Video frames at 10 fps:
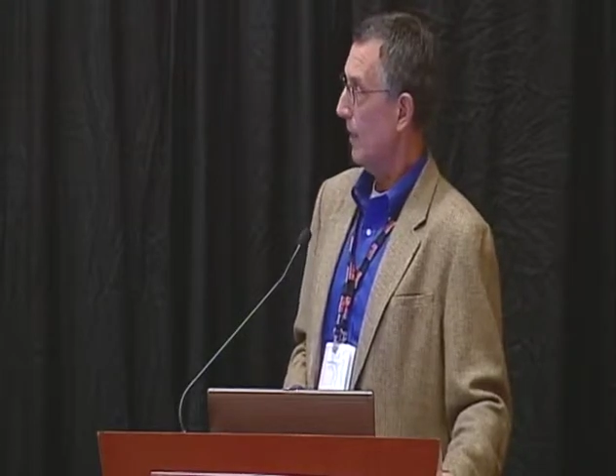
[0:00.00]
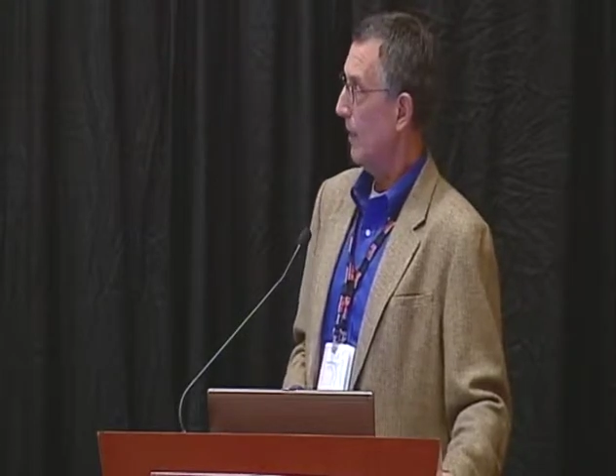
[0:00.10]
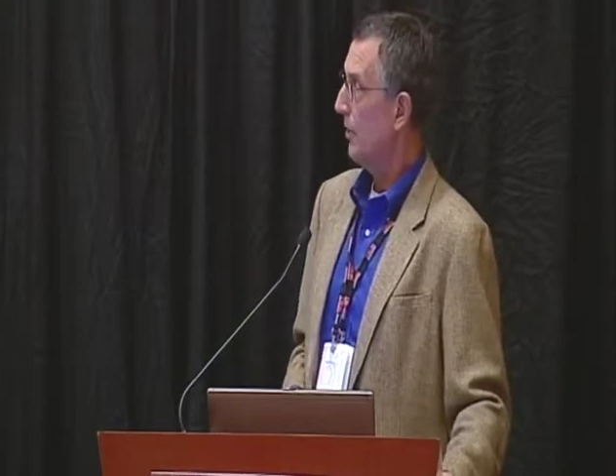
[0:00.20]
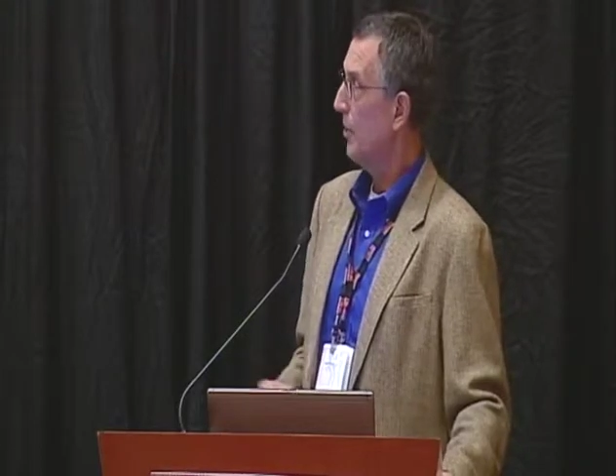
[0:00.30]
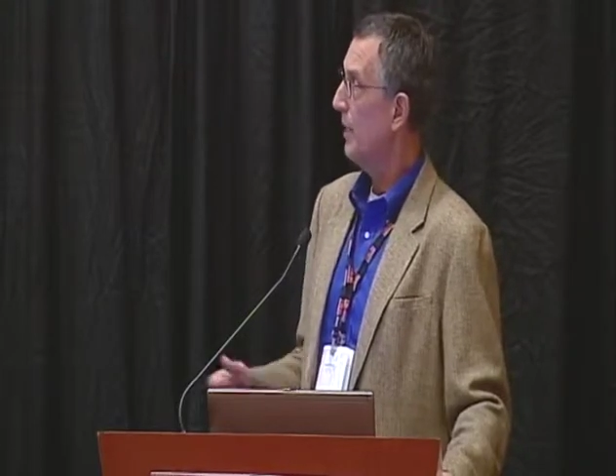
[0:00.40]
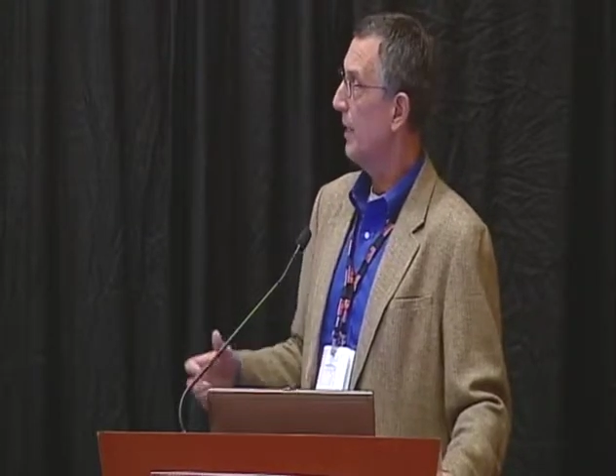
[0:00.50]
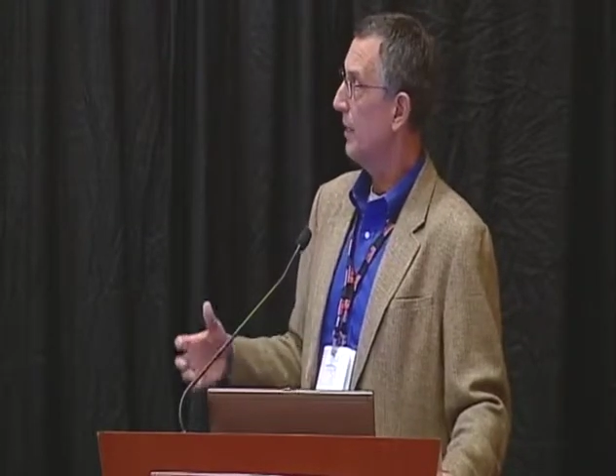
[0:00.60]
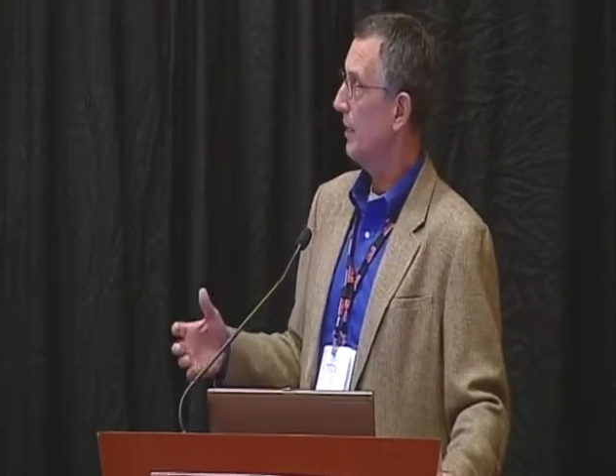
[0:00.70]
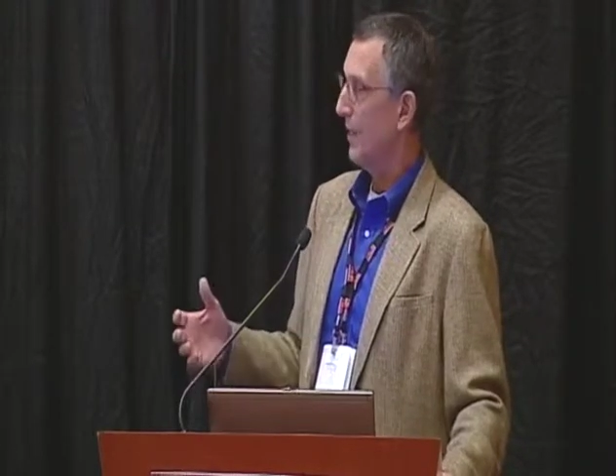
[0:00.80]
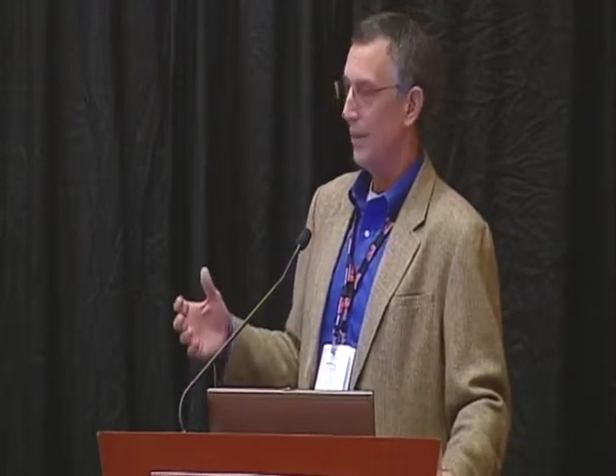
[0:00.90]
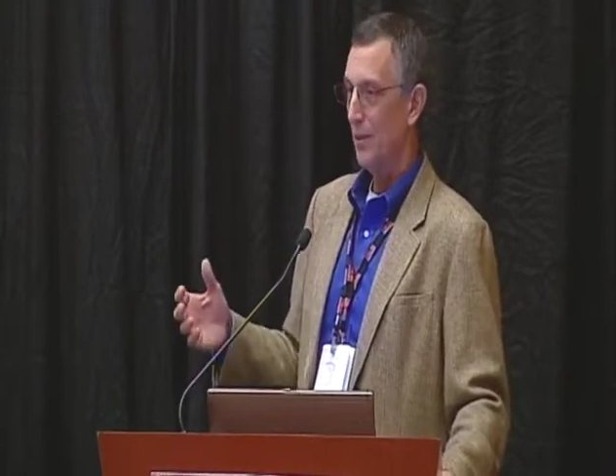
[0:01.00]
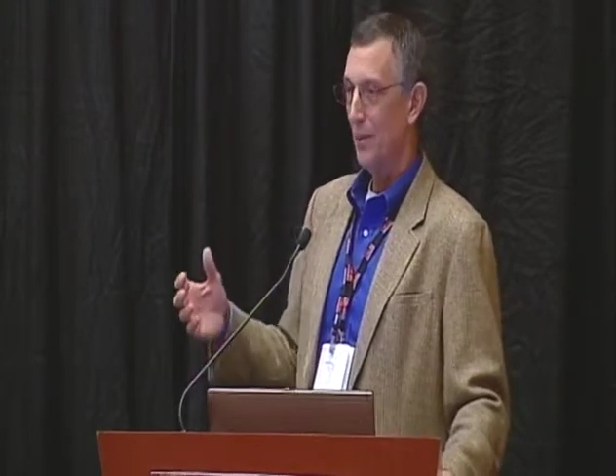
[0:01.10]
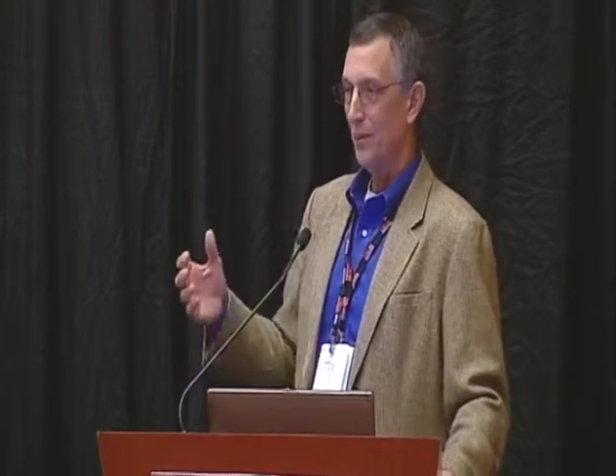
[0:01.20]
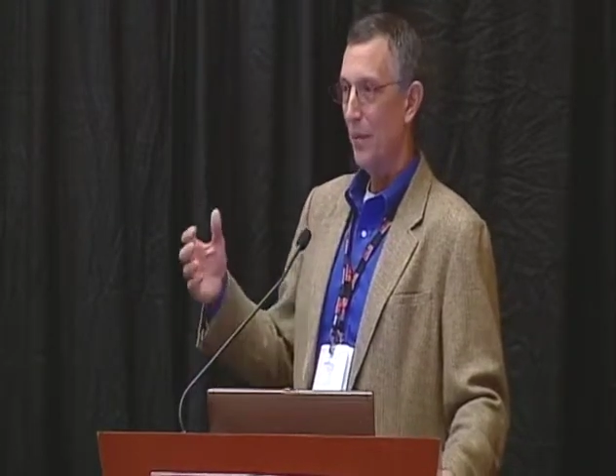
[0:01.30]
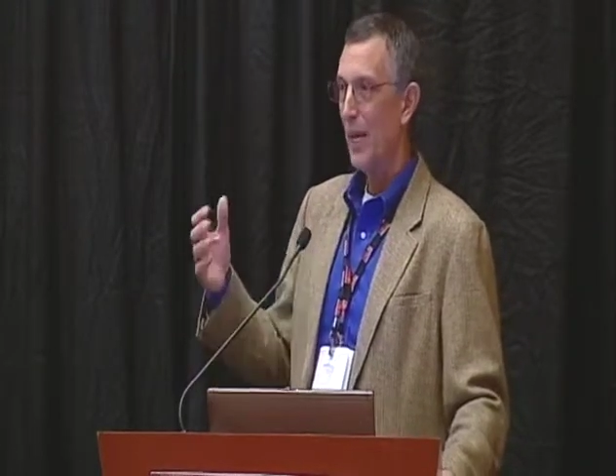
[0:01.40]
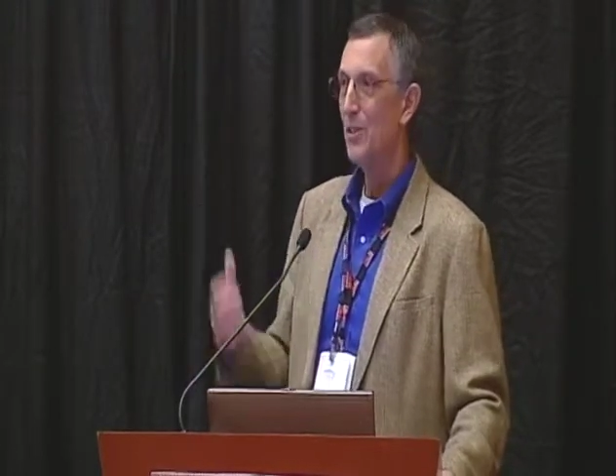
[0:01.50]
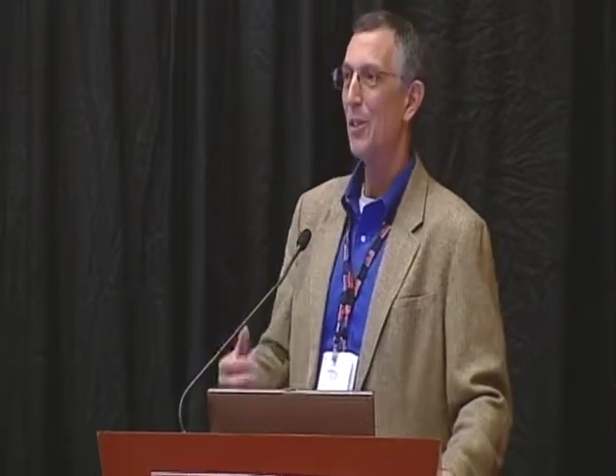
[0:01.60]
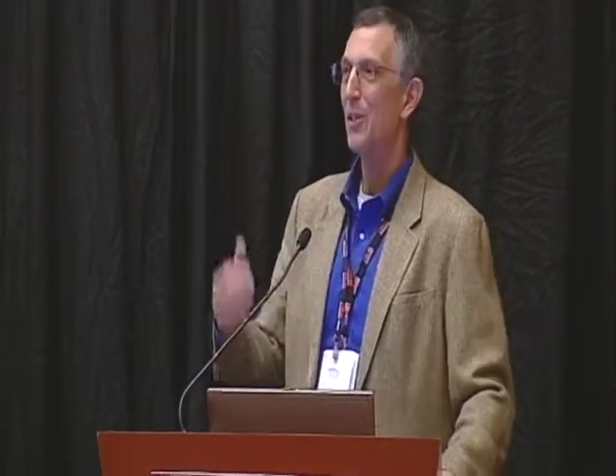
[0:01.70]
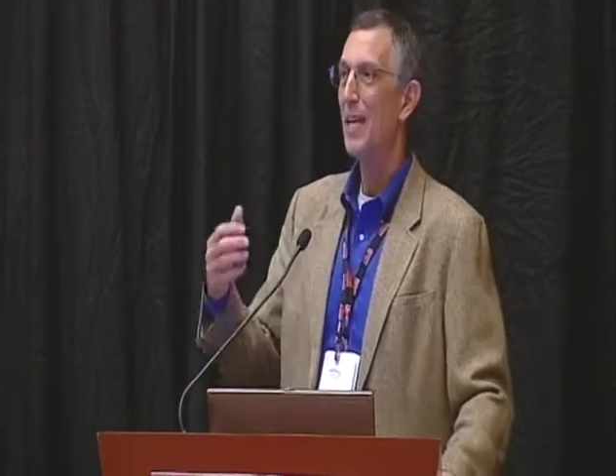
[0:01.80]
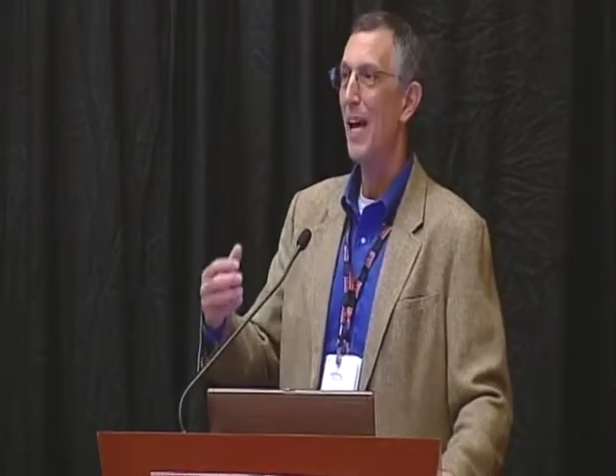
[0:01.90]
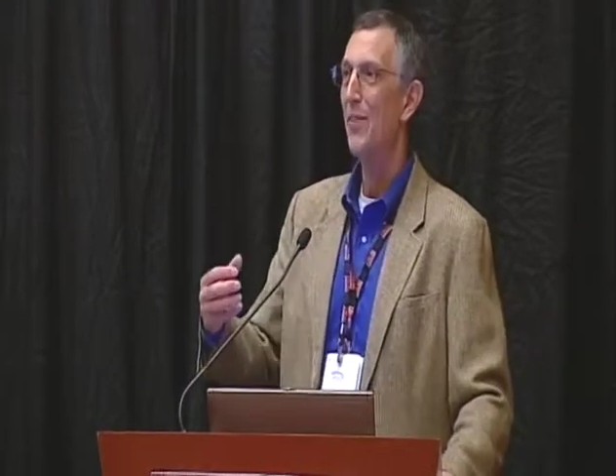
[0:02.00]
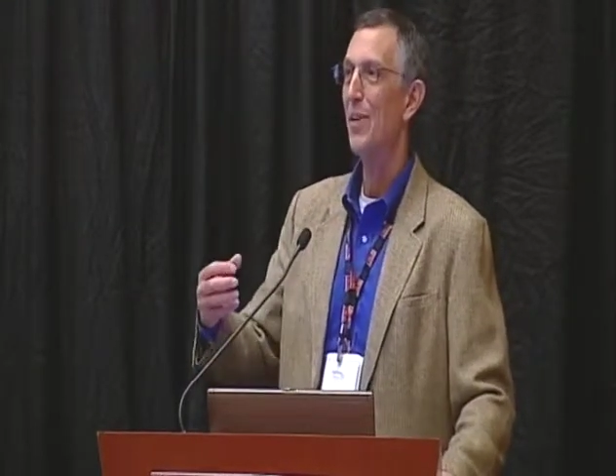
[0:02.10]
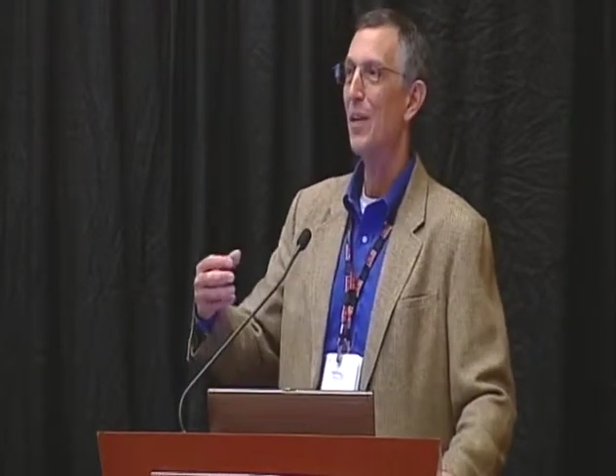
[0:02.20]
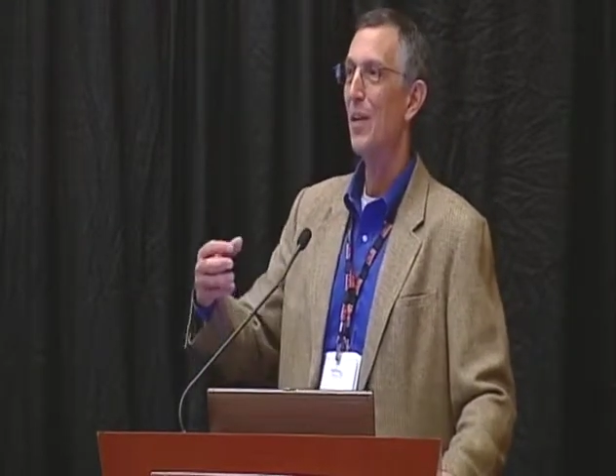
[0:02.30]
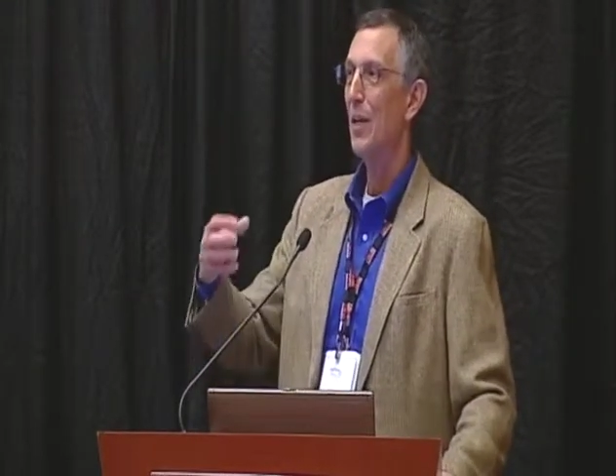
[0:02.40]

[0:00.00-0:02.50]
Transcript: you can see that basically having